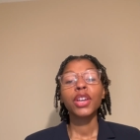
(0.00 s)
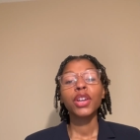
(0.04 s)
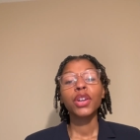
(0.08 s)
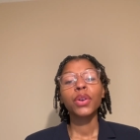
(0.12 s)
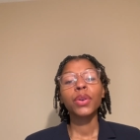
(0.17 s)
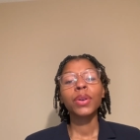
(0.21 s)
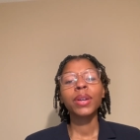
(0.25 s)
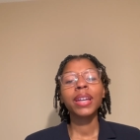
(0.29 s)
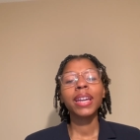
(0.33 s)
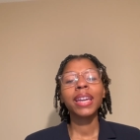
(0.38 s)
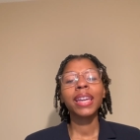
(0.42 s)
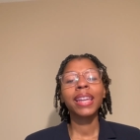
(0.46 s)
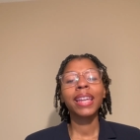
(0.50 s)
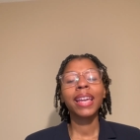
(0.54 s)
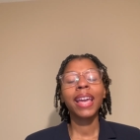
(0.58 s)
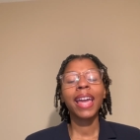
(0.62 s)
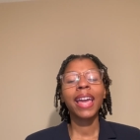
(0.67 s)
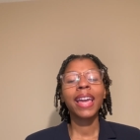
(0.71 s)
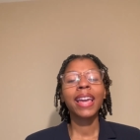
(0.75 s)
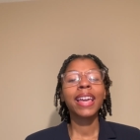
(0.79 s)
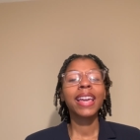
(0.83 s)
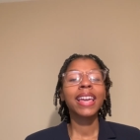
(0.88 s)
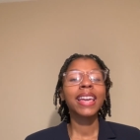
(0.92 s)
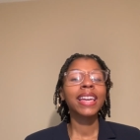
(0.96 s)
creating
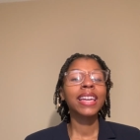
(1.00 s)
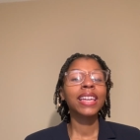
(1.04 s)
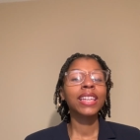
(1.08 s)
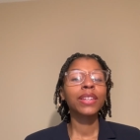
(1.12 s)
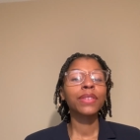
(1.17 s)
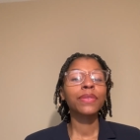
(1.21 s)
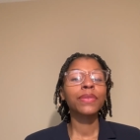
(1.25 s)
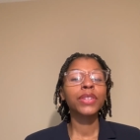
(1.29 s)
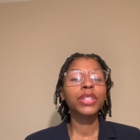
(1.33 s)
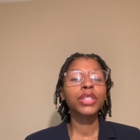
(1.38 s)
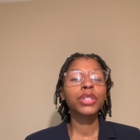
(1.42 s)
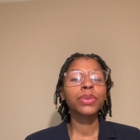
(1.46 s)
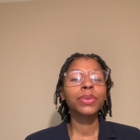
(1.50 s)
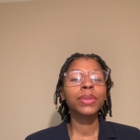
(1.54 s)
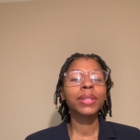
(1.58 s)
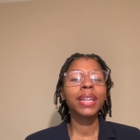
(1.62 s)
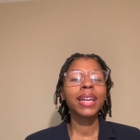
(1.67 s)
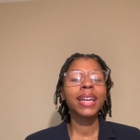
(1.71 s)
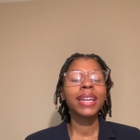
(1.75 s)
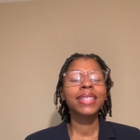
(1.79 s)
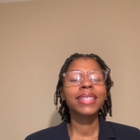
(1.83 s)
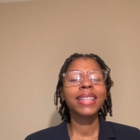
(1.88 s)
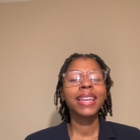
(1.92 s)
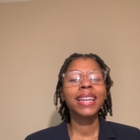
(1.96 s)
an
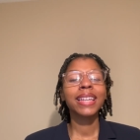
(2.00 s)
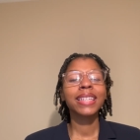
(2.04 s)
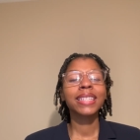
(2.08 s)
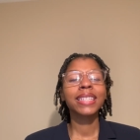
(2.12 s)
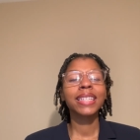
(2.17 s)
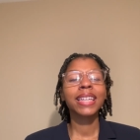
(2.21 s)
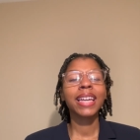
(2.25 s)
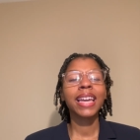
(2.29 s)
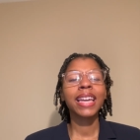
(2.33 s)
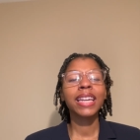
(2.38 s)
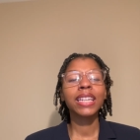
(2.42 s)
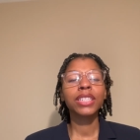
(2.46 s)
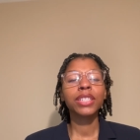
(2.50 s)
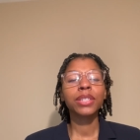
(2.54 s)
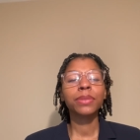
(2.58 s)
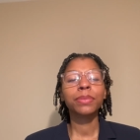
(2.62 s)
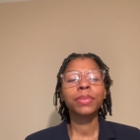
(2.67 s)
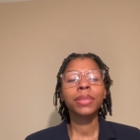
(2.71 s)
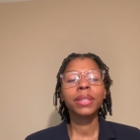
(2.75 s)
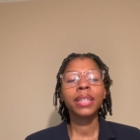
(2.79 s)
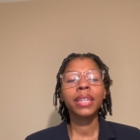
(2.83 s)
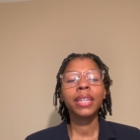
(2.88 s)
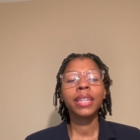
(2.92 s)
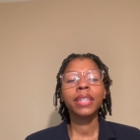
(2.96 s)
individualized education
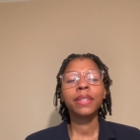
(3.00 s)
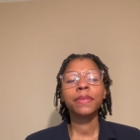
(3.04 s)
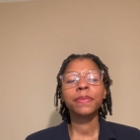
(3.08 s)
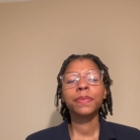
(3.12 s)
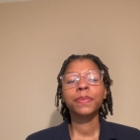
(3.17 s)
plan,